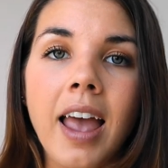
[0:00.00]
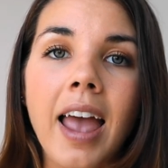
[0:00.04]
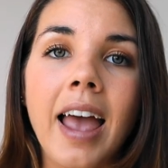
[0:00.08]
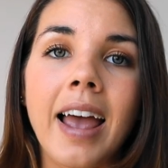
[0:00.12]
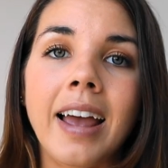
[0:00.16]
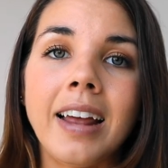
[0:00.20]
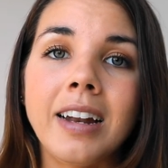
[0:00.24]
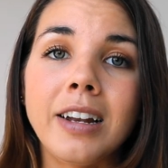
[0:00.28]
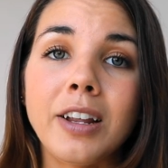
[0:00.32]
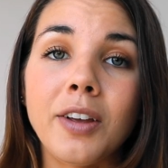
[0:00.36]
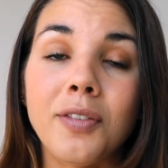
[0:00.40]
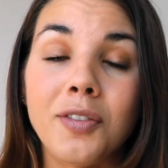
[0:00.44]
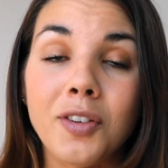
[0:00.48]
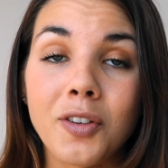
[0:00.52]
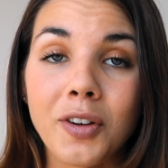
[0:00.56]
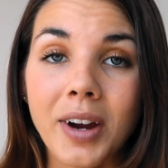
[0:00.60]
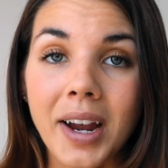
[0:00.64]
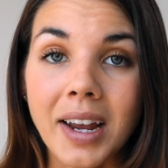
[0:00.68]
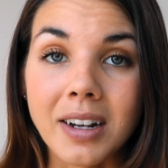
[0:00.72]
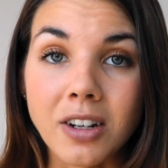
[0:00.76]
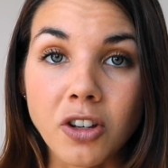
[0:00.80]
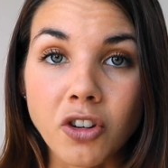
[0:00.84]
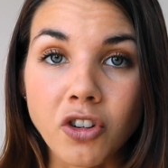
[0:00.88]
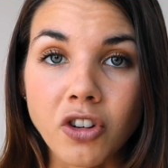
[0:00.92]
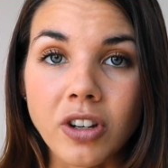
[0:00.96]
And if your
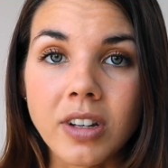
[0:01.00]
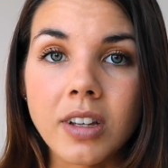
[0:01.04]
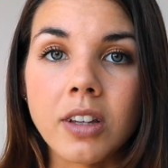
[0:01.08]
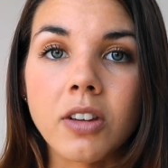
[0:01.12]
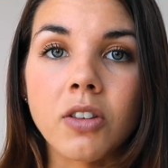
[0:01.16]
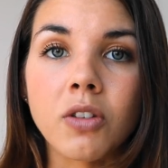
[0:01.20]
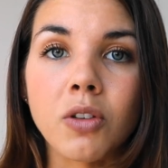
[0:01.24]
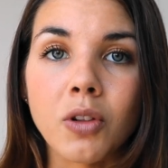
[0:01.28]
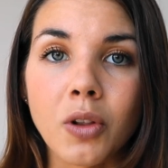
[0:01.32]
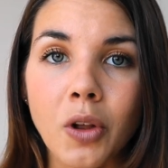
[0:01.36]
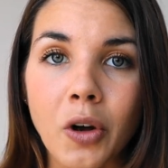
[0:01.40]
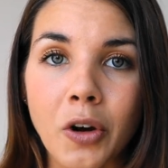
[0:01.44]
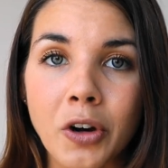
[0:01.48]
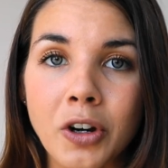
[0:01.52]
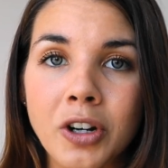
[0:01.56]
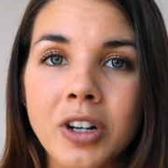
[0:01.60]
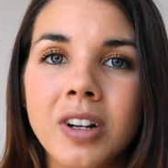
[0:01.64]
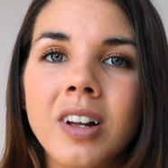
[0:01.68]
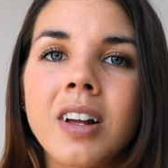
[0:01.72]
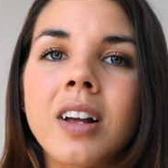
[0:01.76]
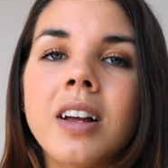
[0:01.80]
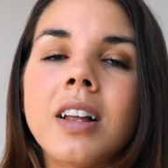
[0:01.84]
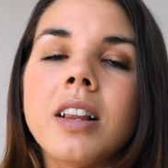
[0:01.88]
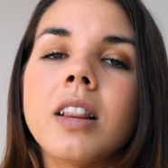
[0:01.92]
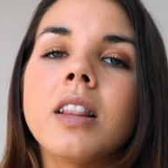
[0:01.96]
energy is low,
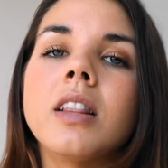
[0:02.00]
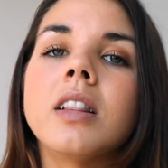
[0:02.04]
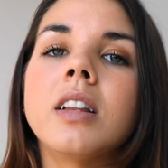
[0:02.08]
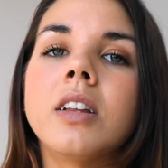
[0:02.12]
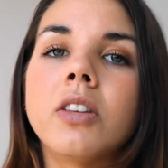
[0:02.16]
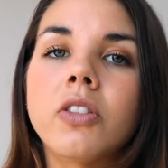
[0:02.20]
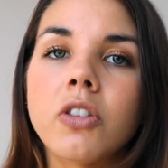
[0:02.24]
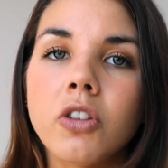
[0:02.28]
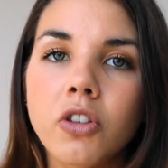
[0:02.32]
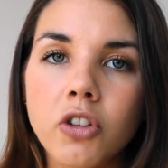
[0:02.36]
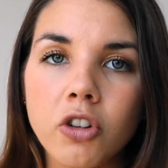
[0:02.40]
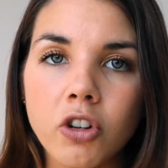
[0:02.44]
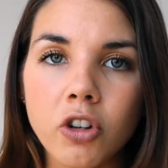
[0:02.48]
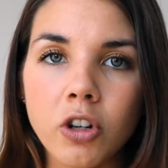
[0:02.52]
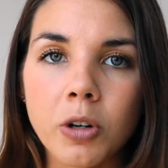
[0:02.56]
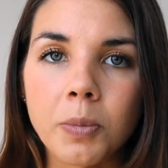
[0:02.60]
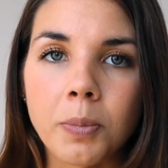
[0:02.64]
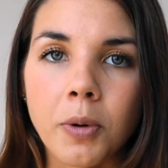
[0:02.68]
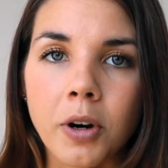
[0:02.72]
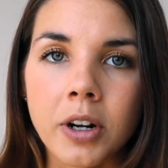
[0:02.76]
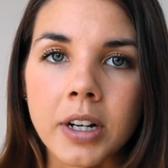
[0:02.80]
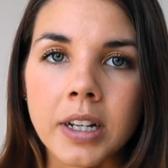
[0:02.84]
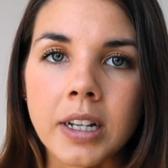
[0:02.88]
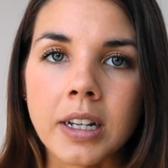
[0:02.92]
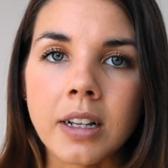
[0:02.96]
listen to your
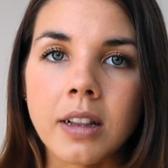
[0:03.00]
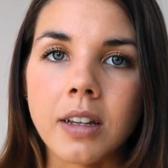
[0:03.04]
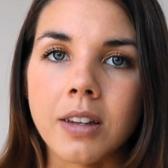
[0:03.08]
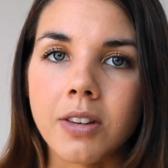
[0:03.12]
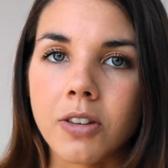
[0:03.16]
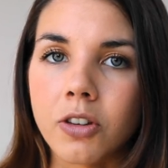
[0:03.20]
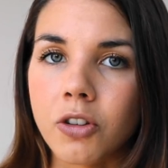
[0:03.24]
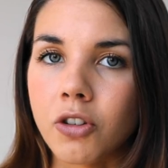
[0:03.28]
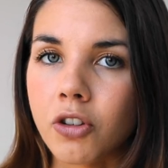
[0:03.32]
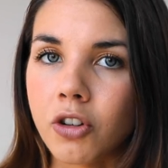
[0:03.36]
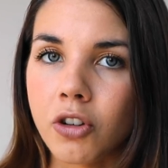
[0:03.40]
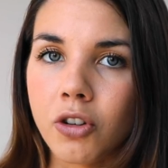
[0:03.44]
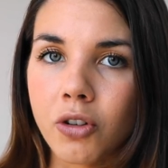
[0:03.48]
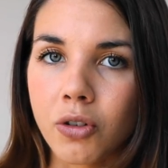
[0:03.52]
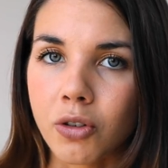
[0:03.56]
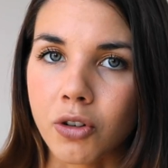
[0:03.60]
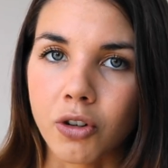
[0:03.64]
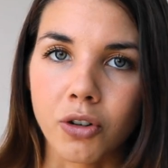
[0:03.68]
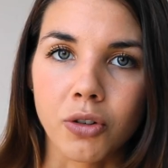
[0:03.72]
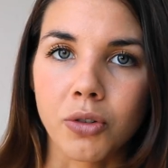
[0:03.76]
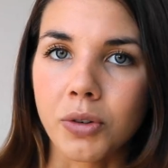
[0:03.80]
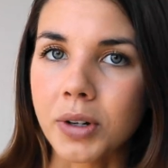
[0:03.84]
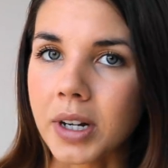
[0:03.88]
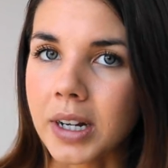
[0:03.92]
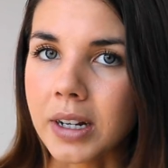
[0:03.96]
body, listen to your
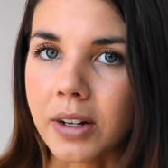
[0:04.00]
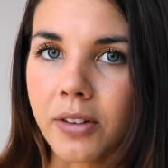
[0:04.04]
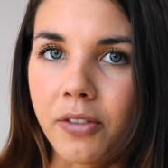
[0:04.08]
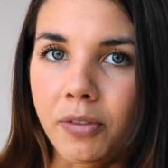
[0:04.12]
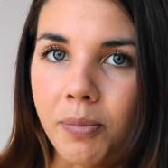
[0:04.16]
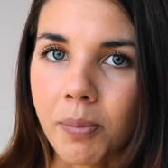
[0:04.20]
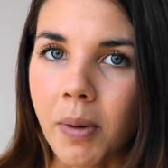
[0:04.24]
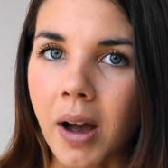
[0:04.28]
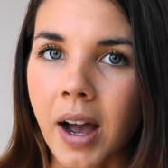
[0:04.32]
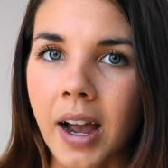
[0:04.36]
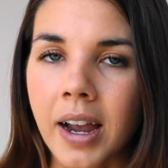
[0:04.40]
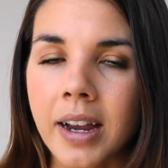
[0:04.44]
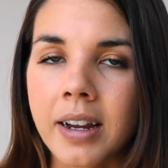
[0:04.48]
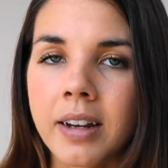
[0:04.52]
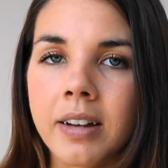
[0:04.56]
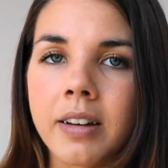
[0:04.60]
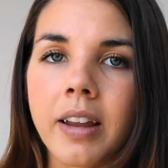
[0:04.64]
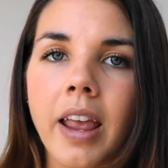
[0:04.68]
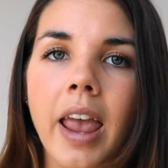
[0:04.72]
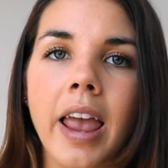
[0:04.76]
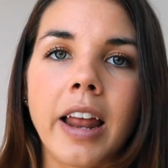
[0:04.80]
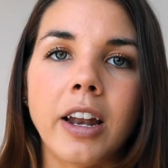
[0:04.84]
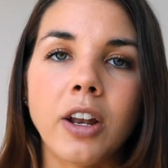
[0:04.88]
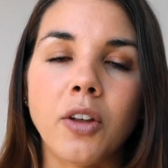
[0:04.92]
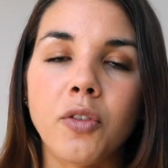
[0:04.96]
creative
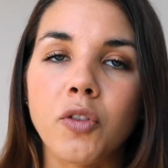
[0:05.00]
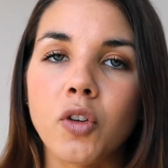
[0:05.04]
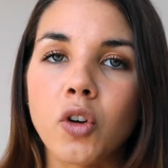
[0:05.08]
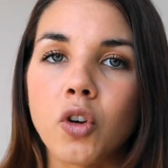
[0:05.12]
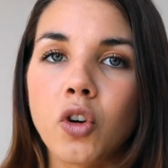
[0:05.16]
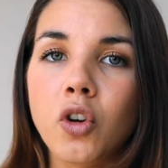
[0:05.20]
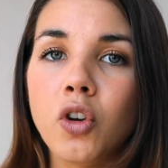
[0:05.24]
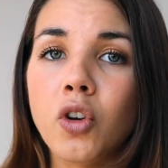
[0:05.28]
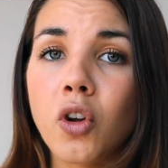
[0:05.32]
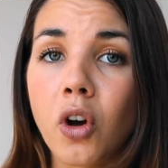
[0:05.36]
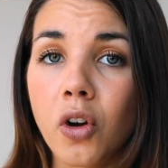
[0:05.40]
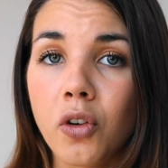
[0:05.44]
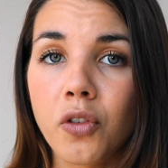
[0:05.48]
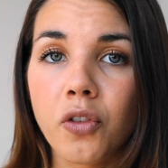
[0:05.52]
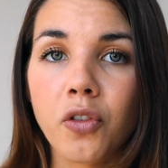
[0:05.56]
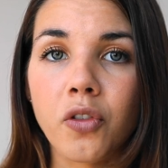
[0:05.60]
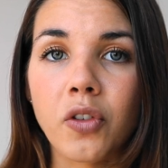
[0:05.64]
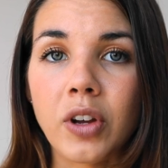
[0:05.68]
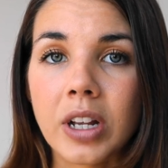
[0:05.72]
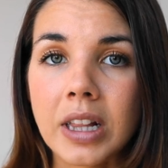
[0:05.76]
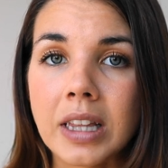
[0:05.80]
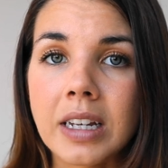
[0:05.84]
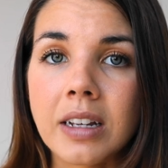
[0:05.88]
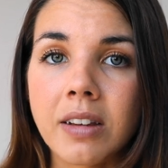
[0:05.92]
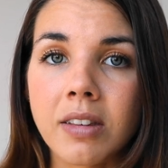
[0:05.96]
mind. And if you're not
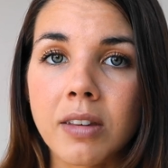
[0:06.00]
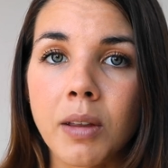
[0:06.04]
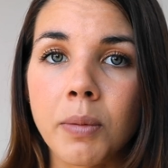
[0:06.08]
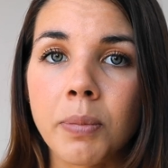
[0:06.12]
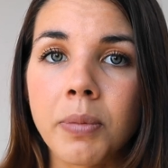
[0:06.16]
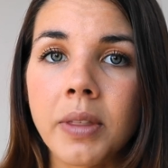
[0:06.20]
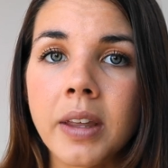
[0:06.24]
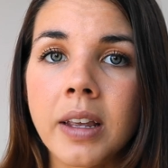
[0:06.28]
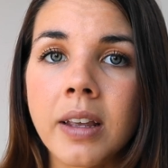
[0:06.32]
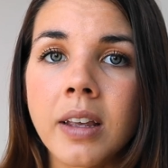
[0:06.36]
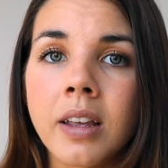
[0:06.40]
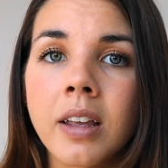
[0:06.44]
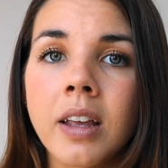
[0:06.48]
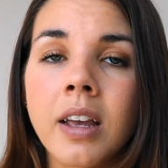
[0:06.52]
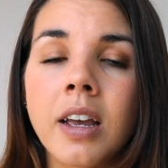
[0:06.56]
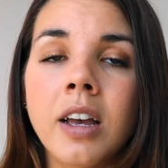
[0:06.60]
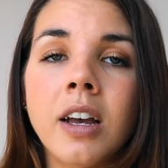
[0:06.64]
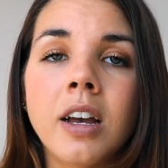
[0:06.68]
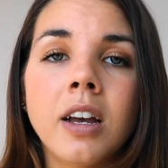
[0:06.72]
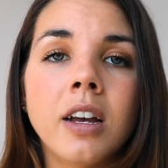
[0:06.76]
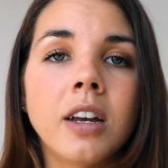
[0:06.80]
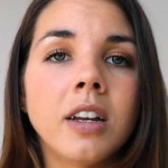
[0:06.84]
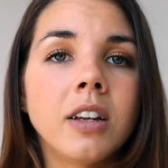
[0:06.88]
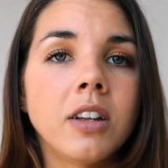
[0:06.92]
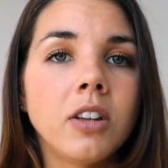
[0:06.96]
feeling something,
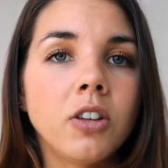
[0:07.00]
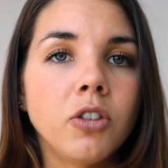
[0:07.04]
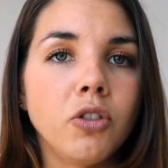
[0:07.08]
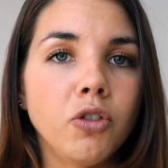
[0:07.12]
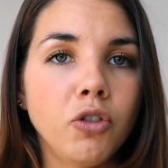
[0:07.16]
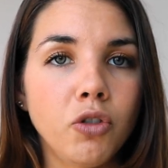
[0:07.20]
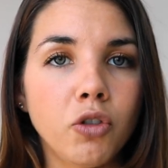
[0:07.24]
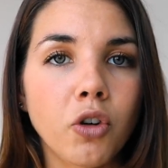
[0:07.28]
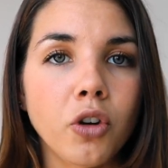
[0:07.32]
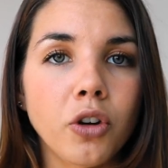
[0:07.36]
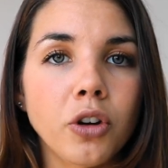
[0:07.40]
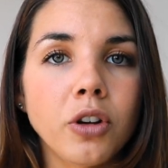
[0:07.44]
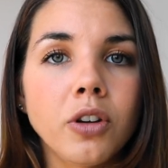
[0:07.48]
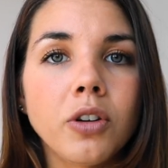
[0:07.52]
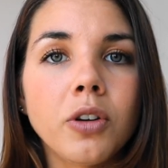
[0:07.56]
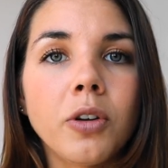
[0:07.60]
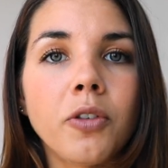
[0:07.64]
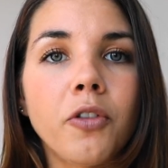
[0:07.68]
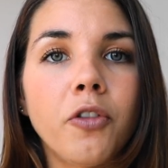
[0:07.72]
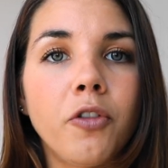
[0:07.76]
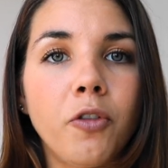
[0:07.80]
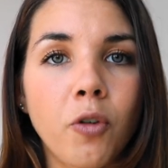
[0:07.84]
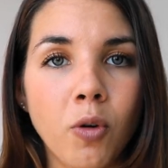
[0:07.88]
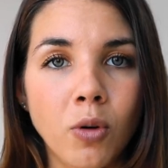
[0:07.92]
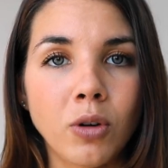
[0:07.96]

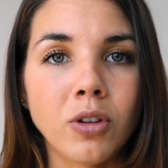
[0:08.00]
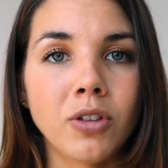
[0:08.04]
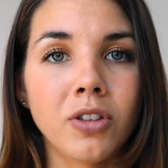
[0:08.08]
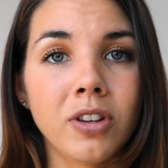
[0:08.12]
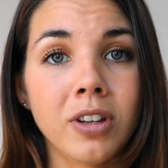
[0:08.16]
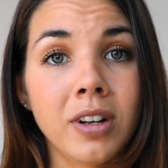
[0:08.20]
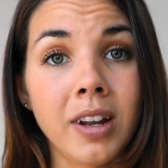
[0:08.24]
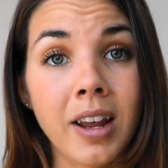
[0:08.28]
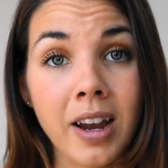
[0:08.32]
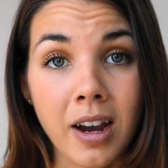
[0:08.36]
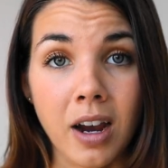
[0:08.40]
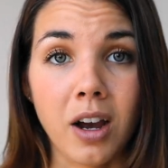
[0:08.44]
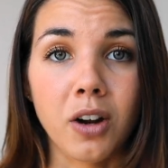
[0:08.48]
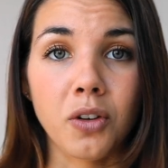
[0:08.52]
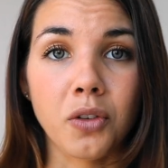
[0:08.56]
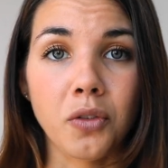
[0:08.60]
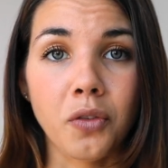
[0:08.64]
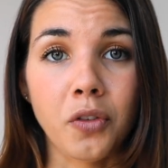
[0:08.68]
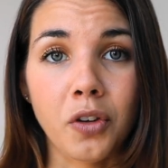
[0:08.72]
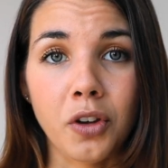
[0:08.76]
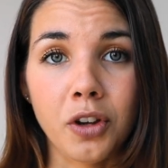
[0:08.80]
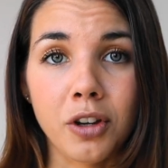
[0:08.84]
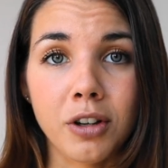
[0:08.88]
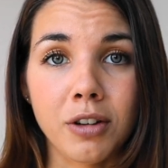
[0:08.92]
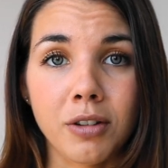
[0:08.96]
don't force it out
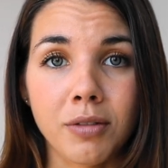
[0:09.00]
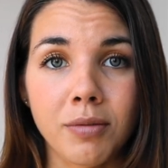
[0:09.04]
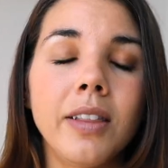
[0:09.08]
of you.